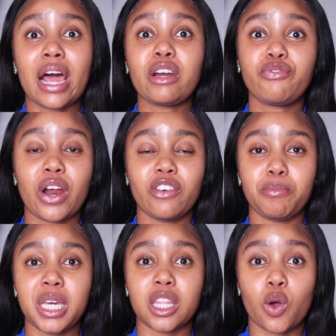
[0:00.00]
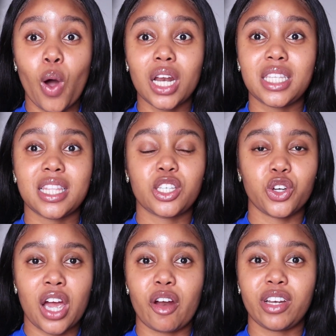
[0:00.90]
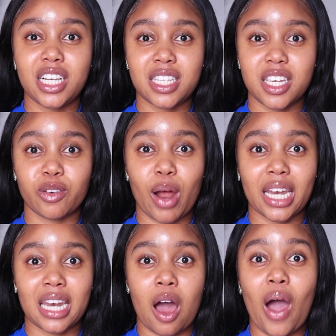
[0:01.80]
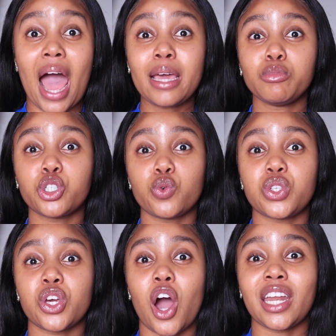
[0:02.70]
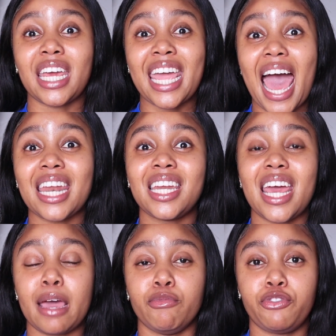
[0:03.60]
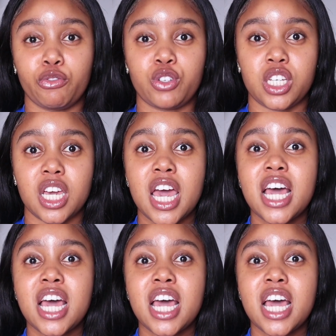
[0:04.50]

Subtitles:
in front of me and the quality that you're currently seeing right now, I am shooting on a Canon M50.